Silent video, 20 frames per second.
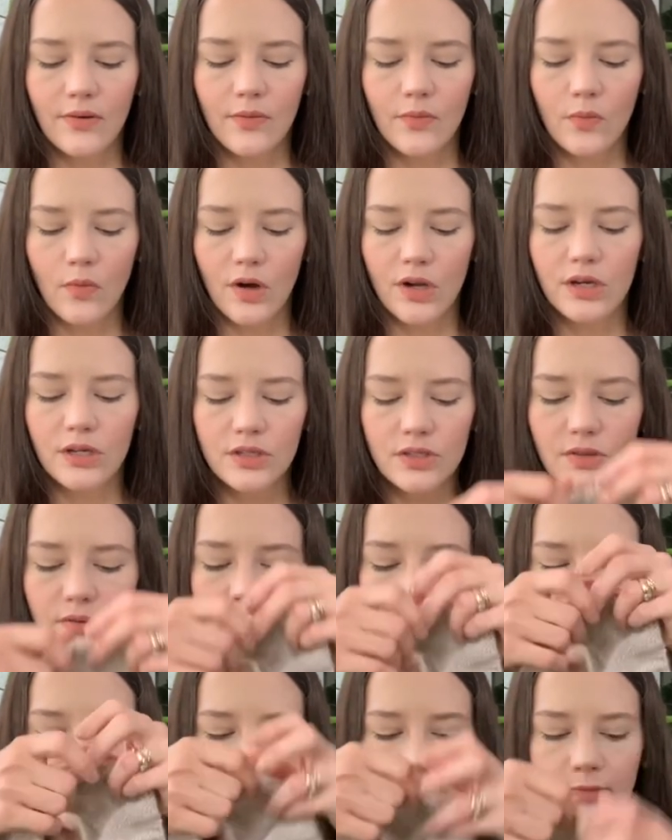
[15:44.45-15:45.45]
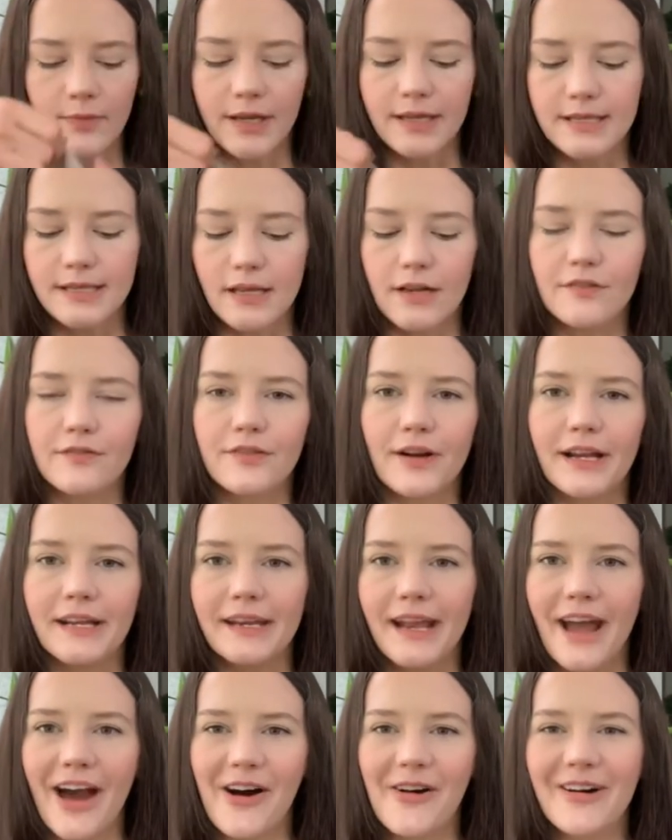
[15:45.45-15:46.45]
want to do that to myself right
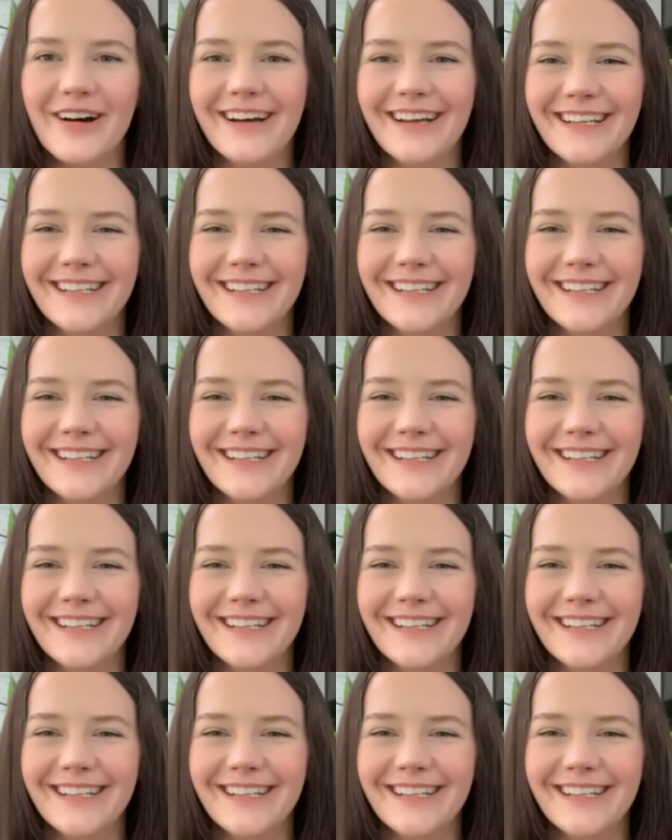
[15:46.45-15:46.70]
now.